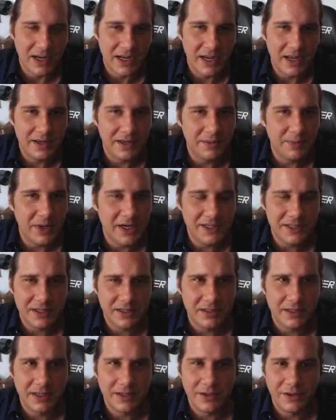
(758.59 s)
And you
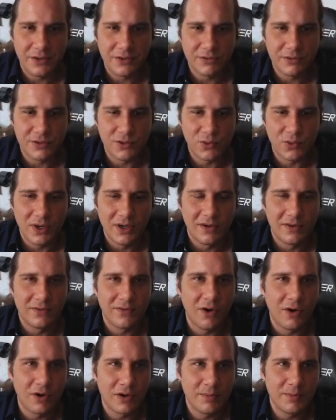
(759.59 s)
basically go through 12
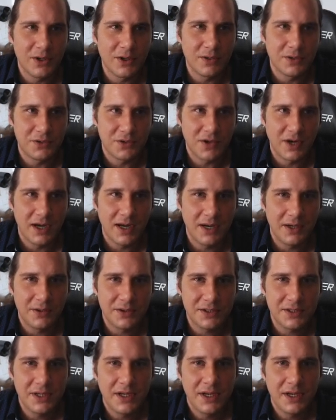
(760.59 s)
hard mode trials.